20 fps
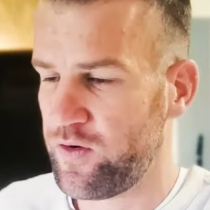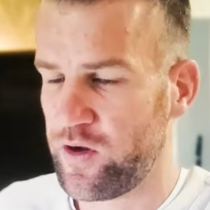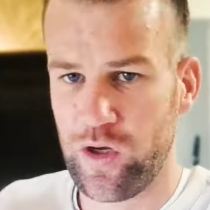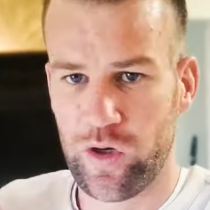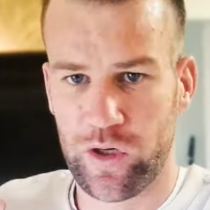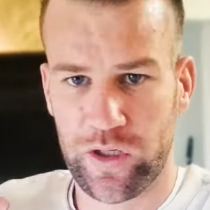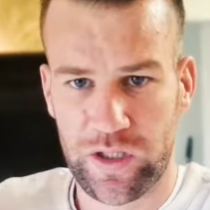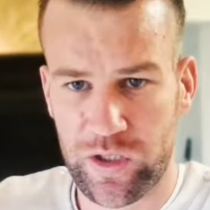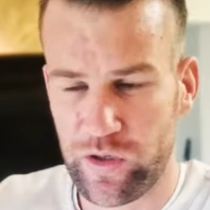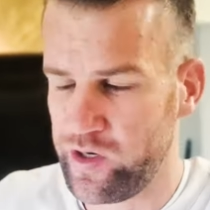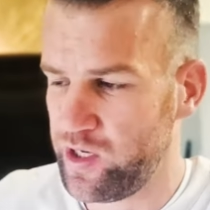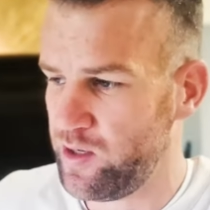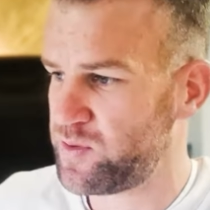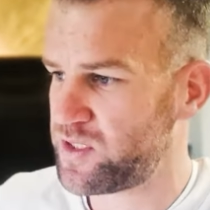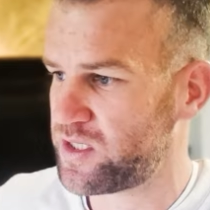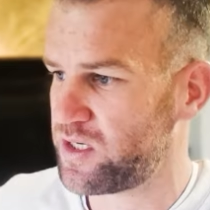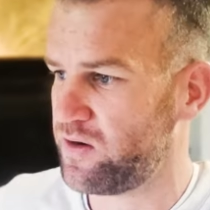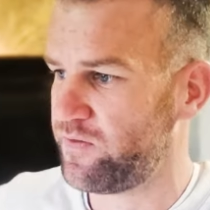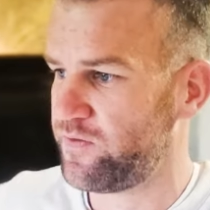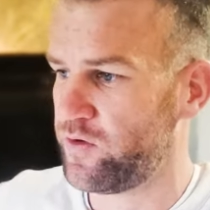your
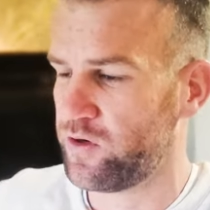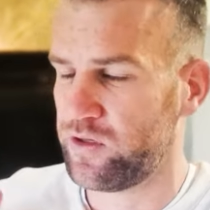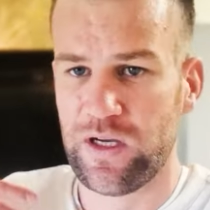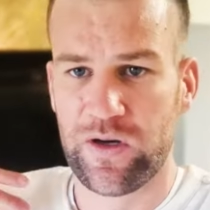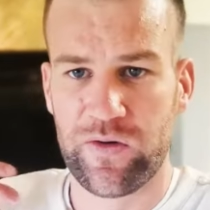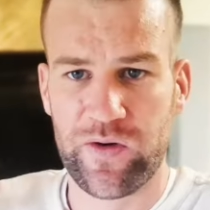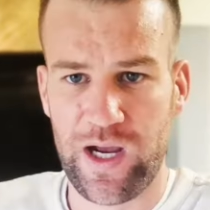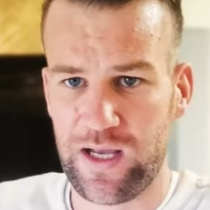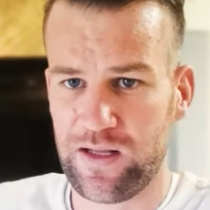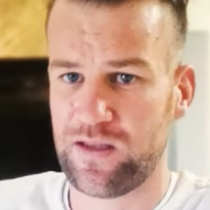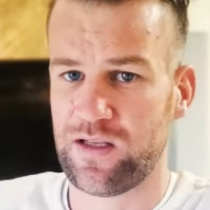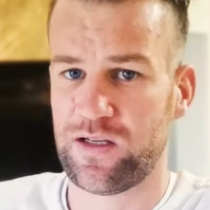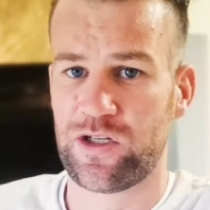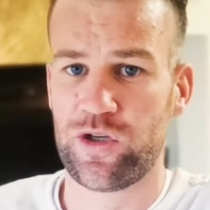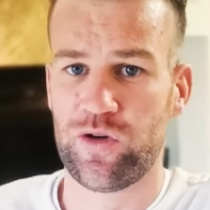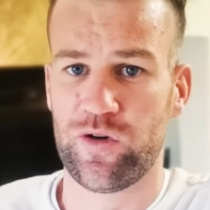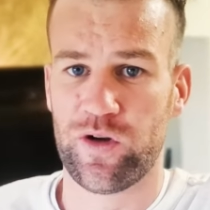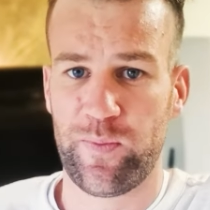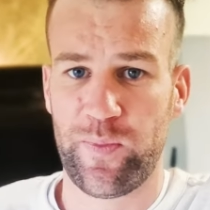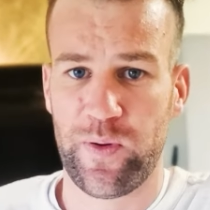trips and for the rent that
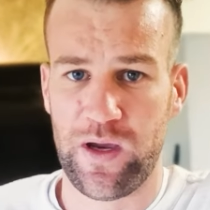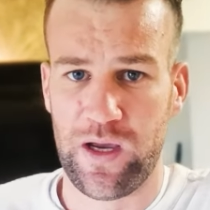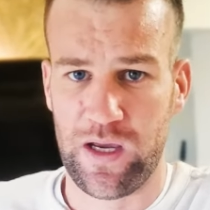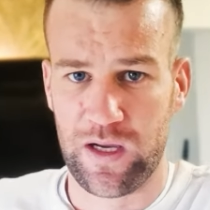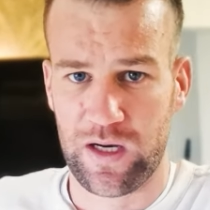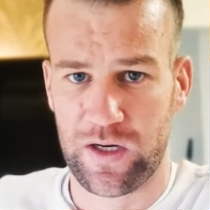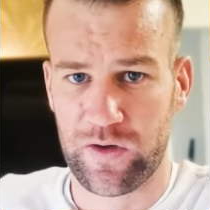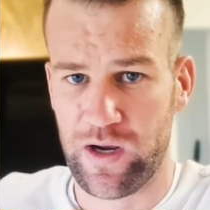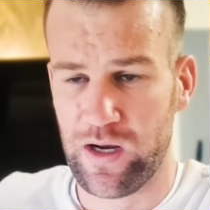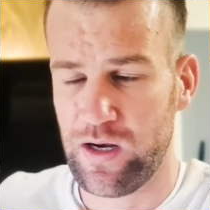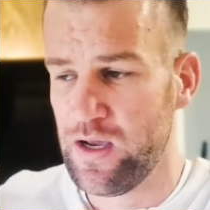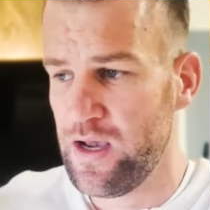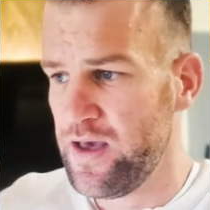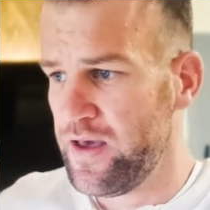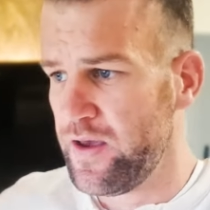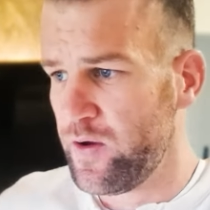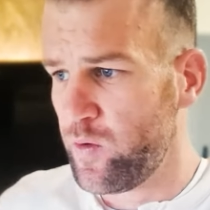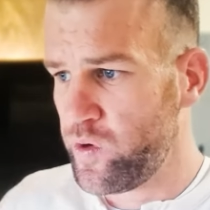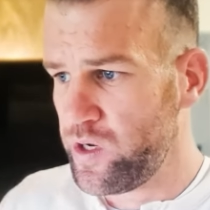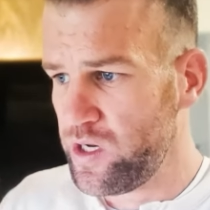you are paying. Right?
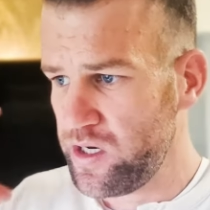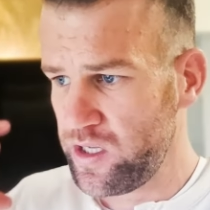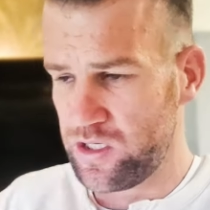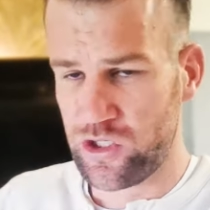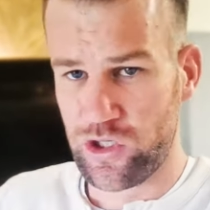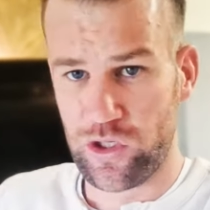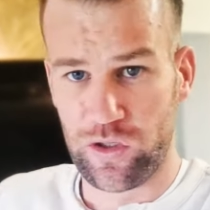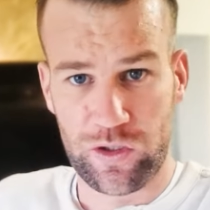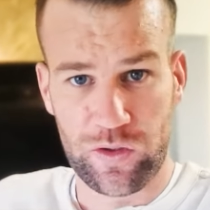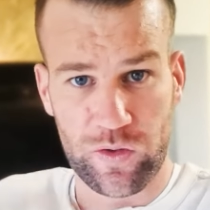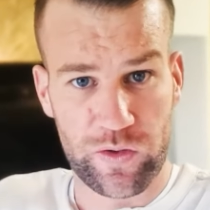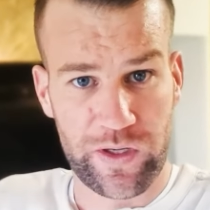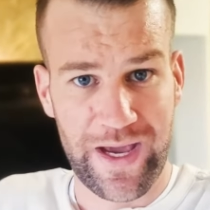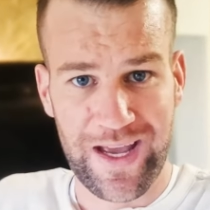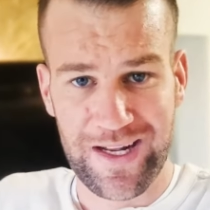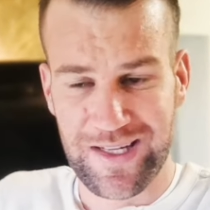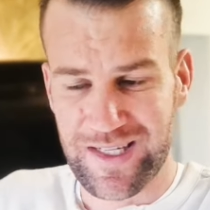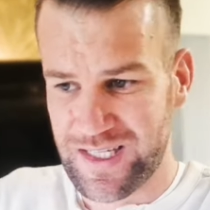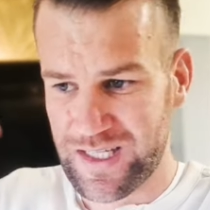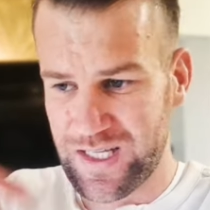We need you to
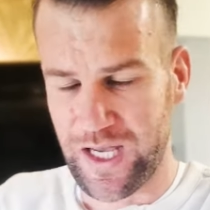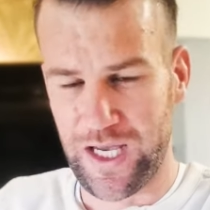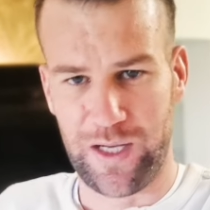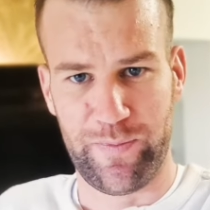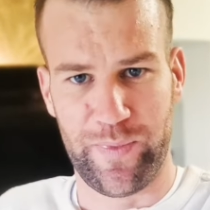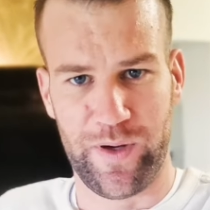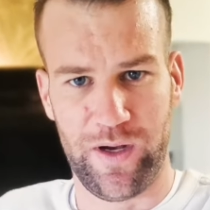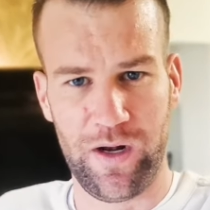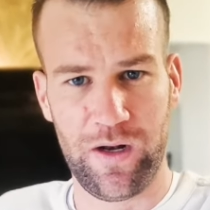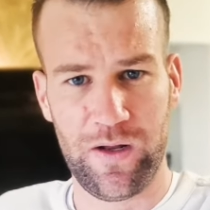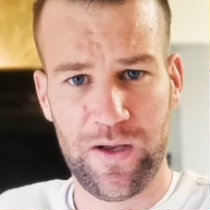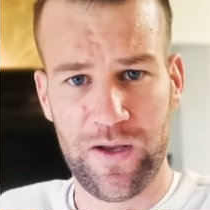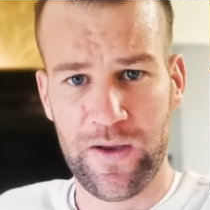get stable